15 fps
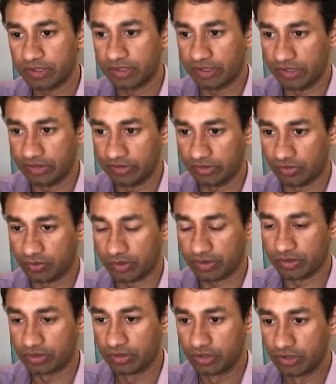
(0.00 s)
uh, in this
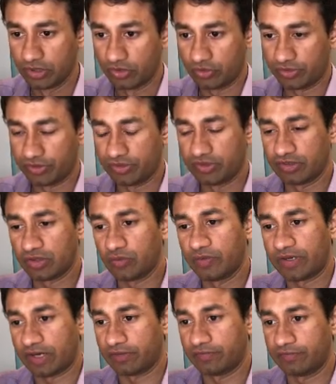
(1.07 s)
one. So this is how
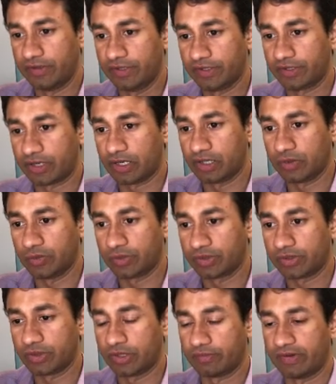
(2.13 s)
we can filter out,
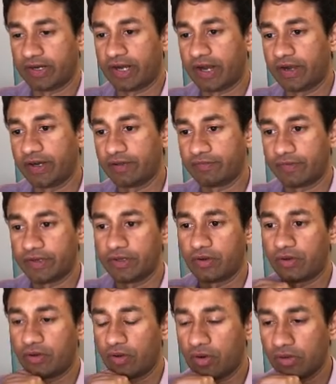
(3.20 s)
or we can identify
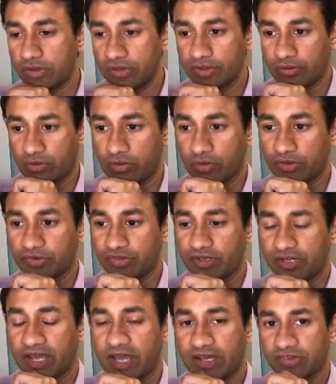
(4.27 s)
all the rods
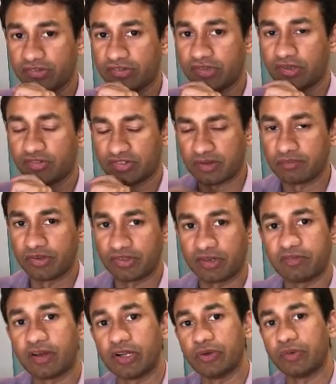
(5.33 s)
that has some
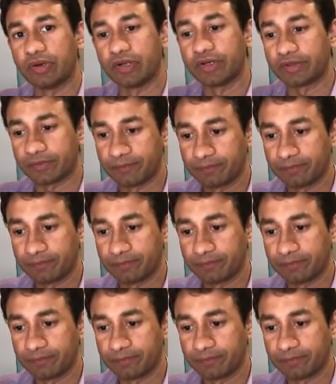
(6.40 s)
missing value in it.